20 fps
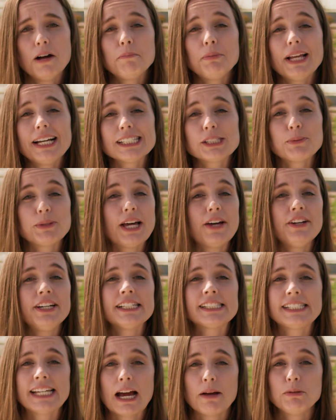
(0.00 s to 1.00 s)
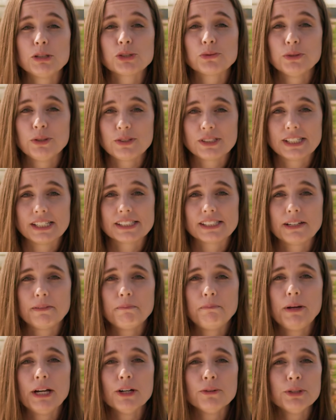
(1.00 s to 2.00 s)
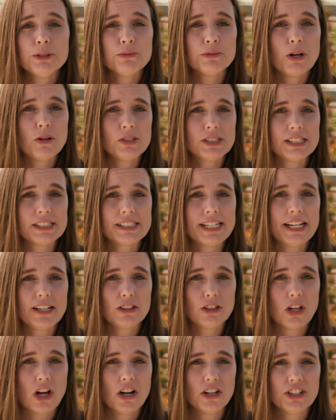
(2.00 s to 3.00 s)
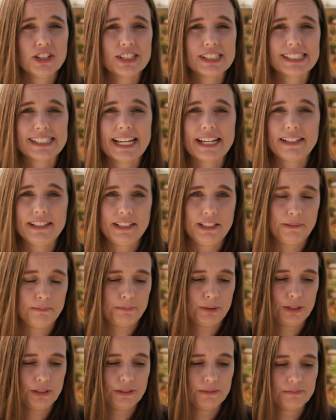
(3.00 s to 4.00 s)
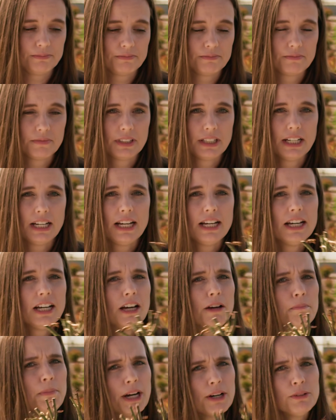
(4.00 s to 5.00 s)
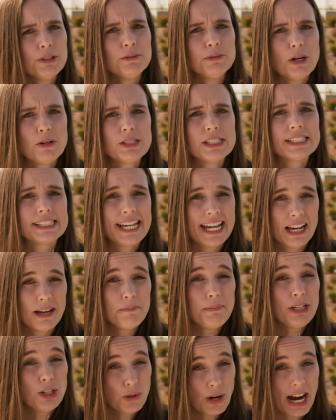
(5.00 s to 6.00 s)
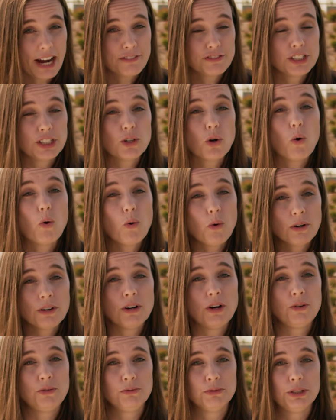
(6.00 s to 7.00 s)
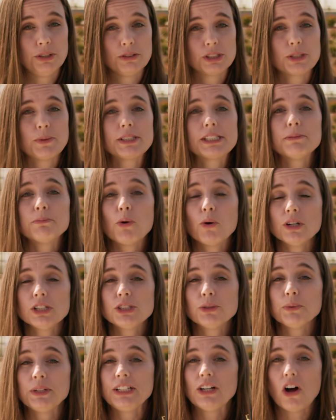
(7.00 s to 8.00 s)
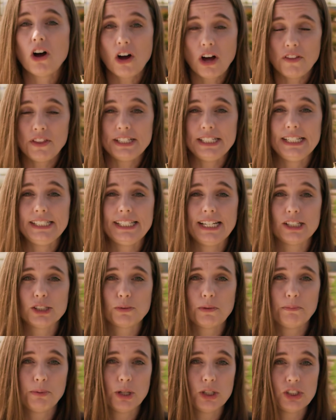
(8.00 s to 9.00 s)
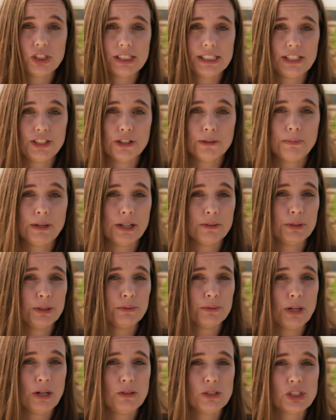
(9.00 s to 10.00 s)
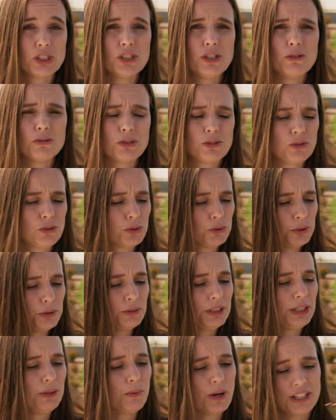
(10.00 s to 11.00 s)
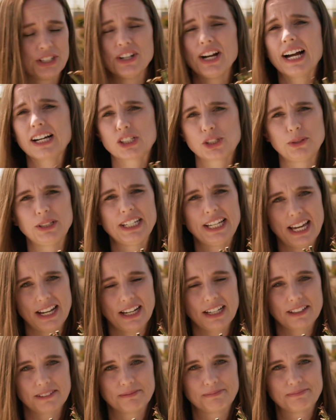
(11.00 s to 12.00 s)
Plus, without an established root system, bare root roses take longer to settle in and bloom. Bare root roses can be grafted or own roots, so it's important to read all the details when purchasing your bare root rose to know truly what you're actually getting.